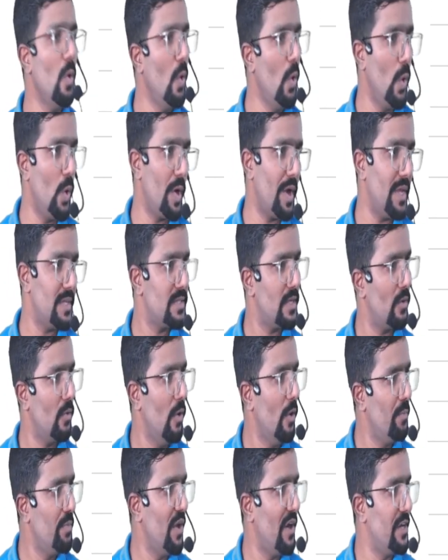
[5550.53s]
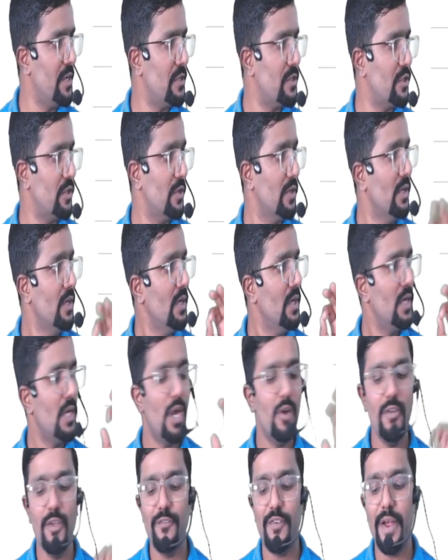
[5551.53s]
Okay, sir. Hope you understood.
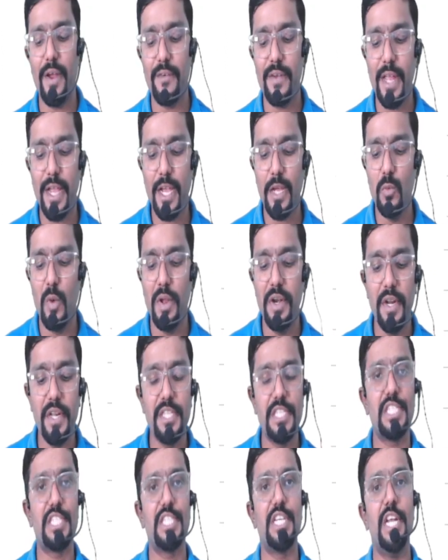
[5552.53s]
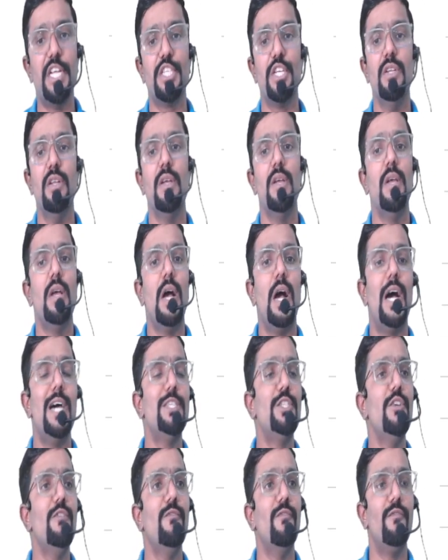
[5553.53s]
Now, if I have taken 1 registration,
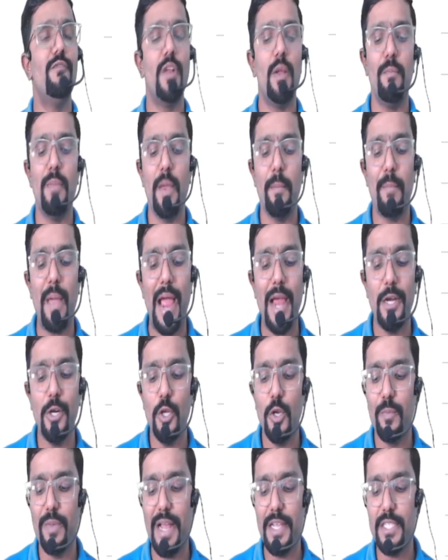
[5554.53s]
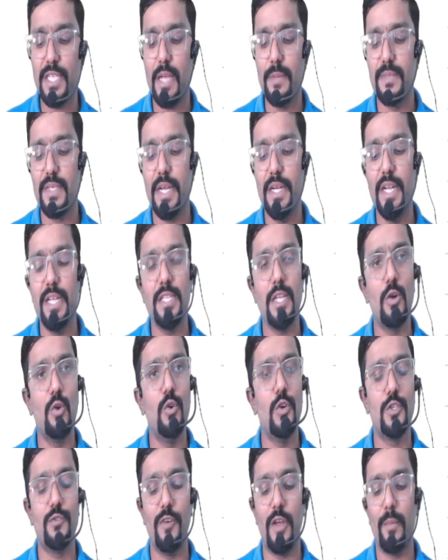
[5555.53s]
assume from my Bangalore branch, I am sending the
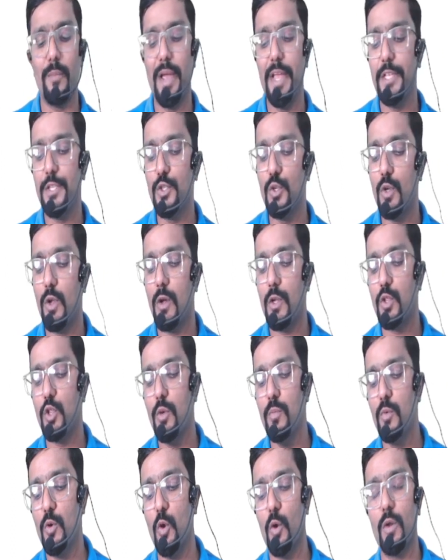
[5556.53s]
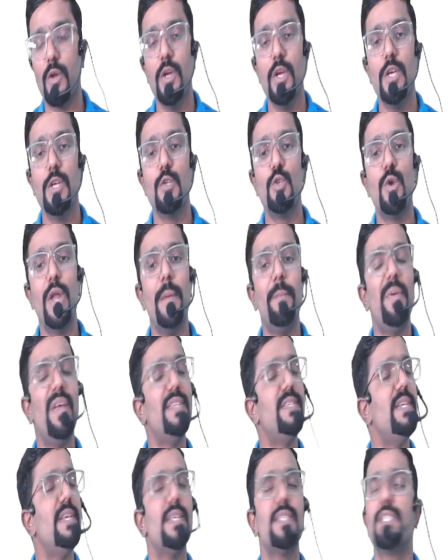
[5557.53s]
goods for Mysore or Tumkur. Should I
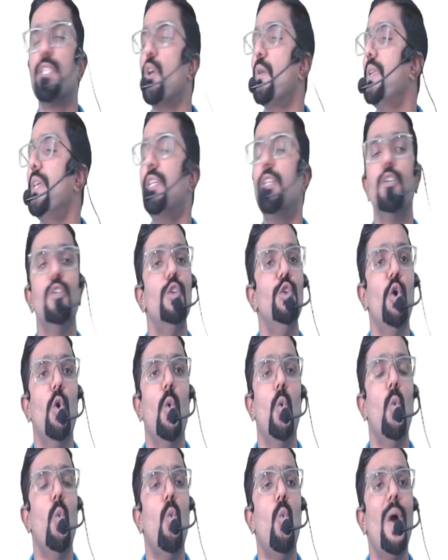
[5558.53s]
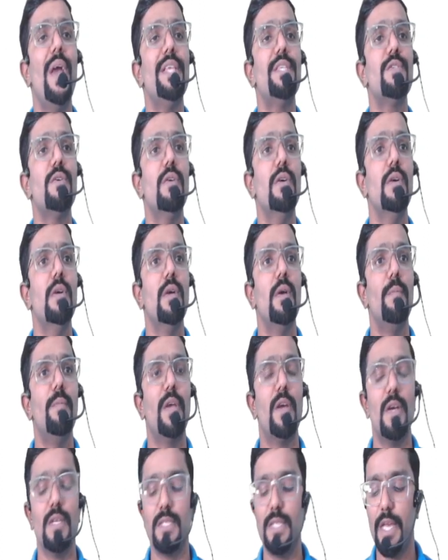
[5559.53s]
pay GST on it? No. Why so?
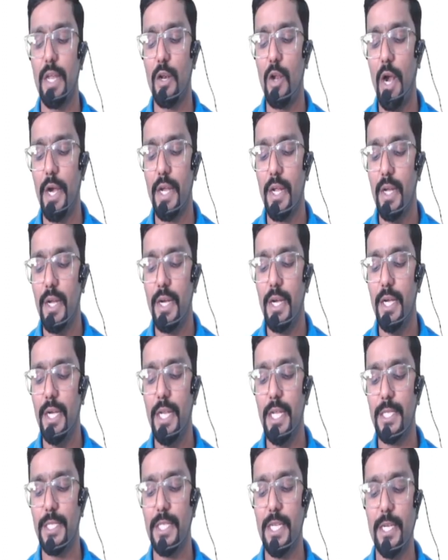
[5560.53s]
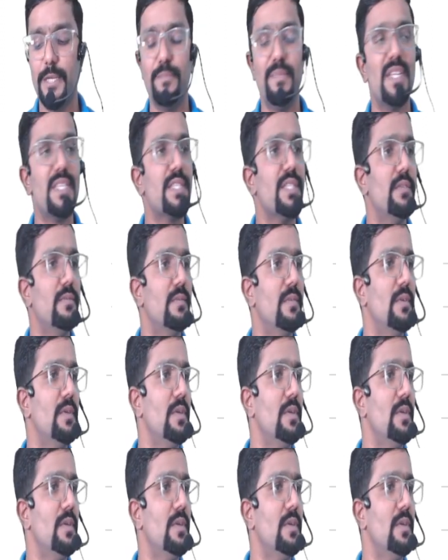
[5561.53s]
Because they are not distinct person.